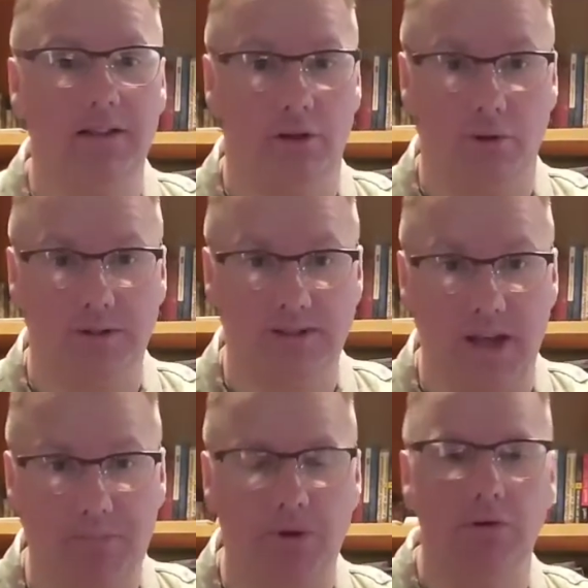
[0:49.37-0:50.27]
the Lord's
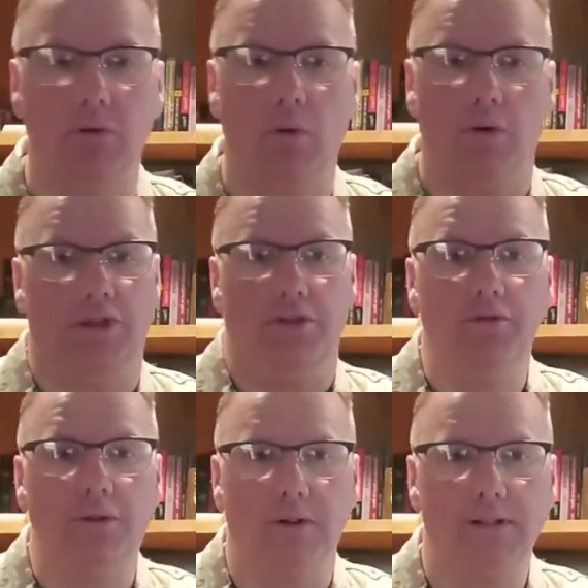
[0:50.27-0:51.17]
Supper or the
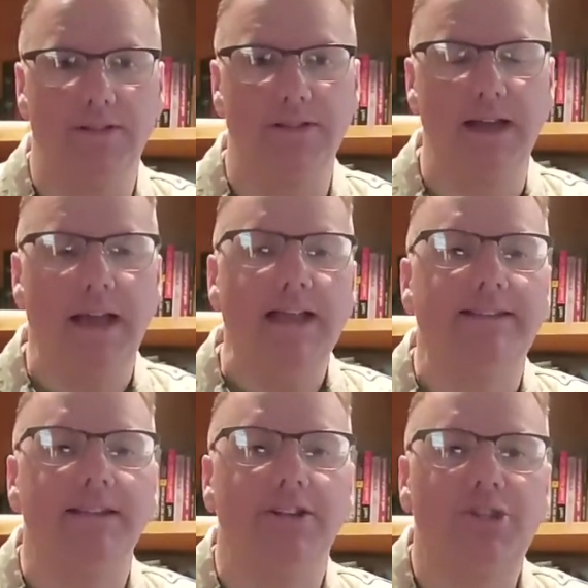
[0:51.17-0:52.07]
Eucharist,
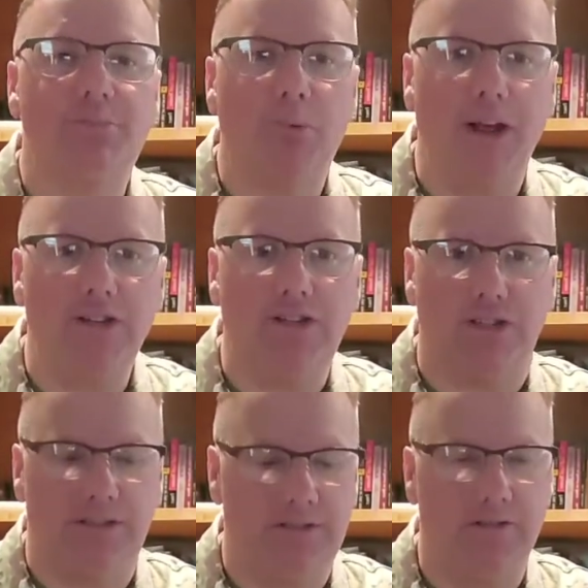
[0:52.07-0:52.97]
is an
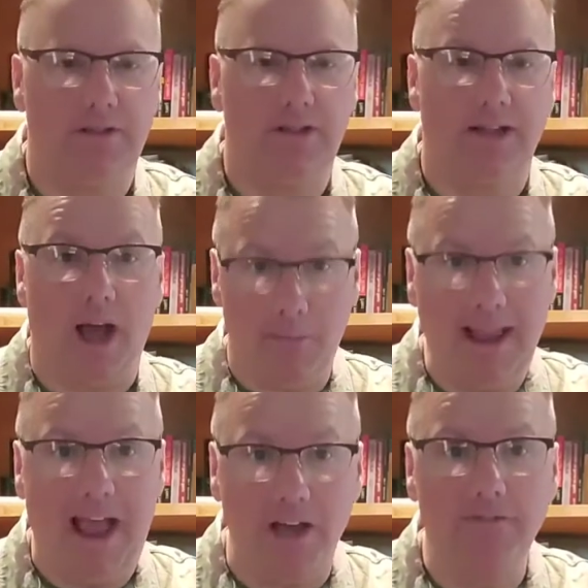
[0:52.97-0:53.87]
expression
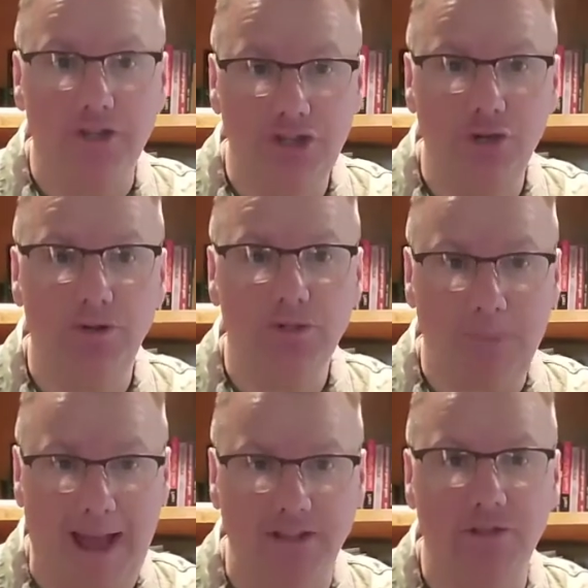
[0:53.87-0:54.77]
coming out of the Jewish
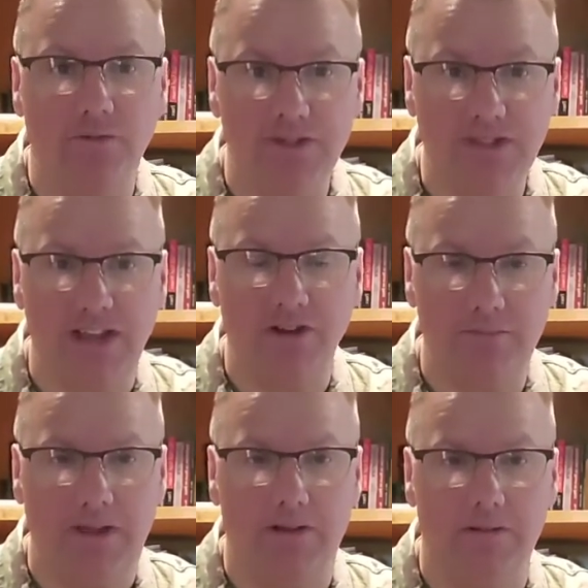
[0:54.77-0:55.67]
Passover Seder
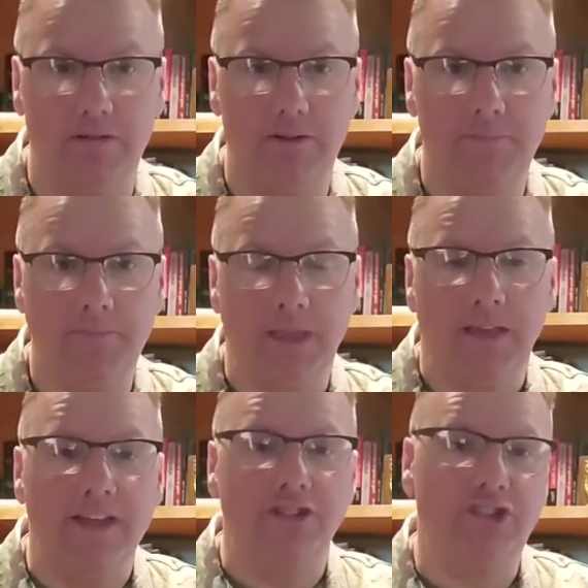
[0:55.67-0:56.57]
meal
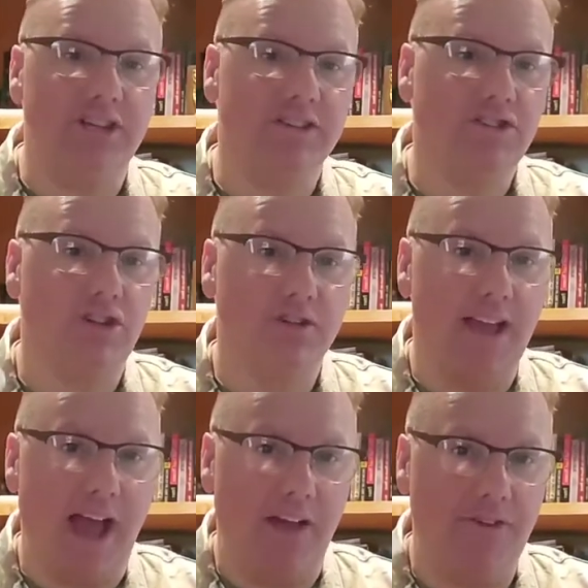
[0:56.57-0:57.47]
that Jesus took
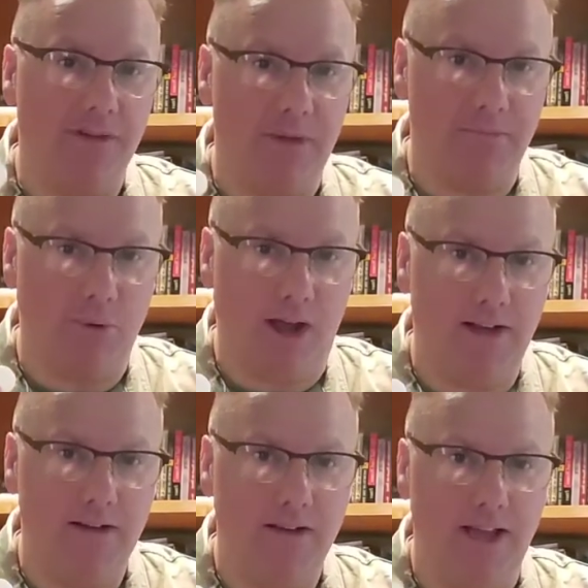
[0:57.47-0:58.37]
the afikoman
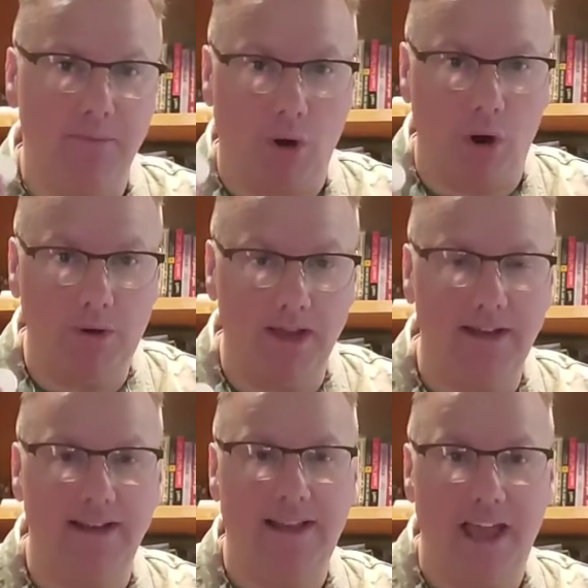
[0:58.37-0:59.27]
bread, he broke it
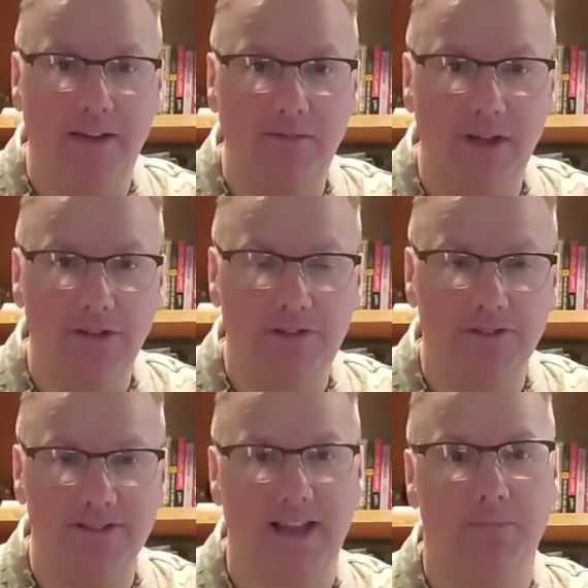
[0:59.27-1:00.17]
and he gave to his
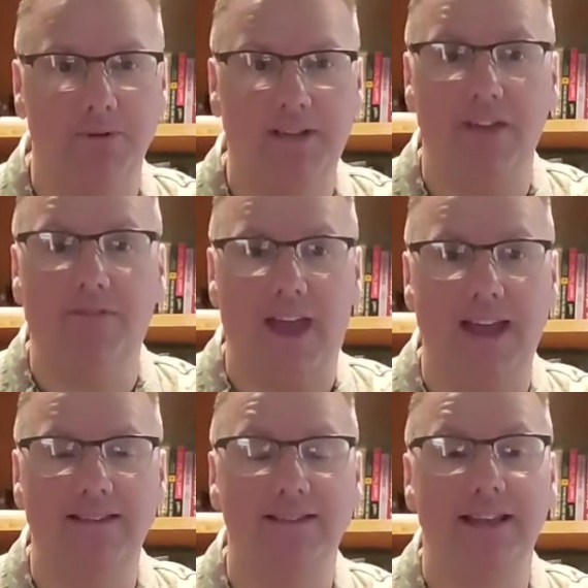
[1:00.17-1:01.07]
disciples, gave
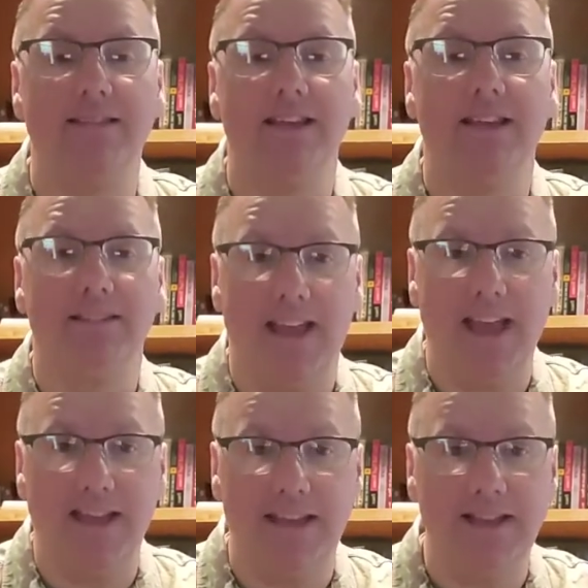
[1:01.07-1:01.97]
thanks and said,
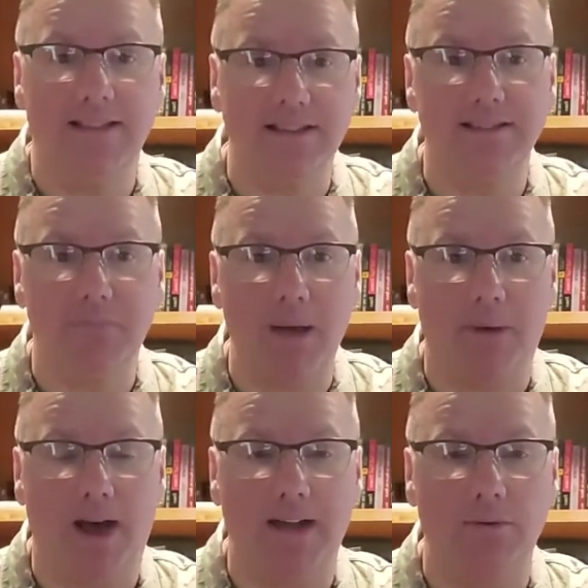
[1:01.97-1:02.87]
take and eat. This is my
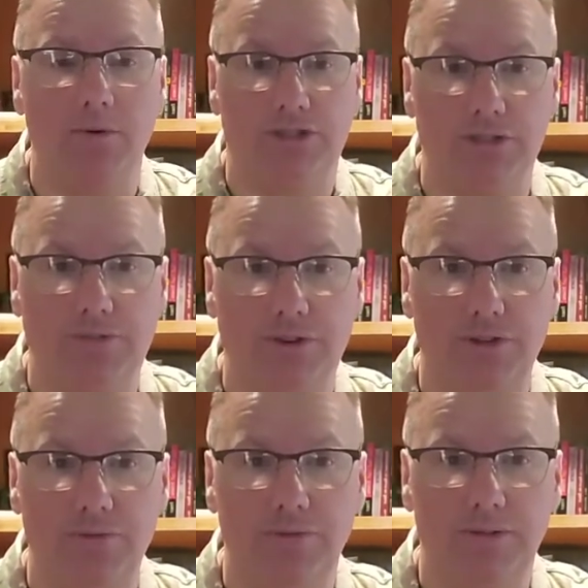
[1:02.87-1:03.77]
body, which is for
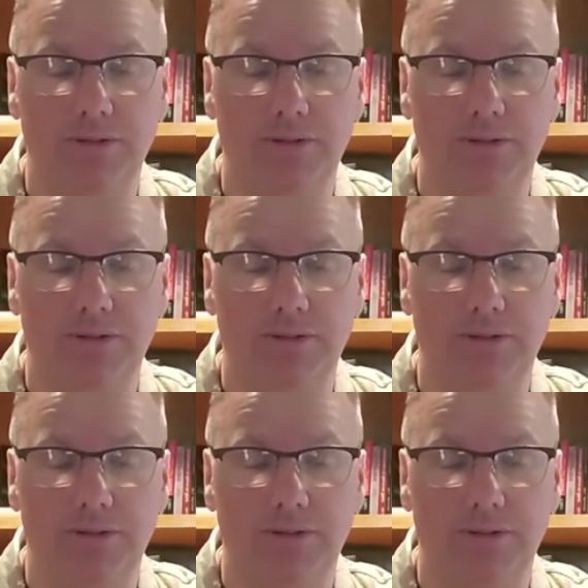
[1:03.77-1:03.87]
you.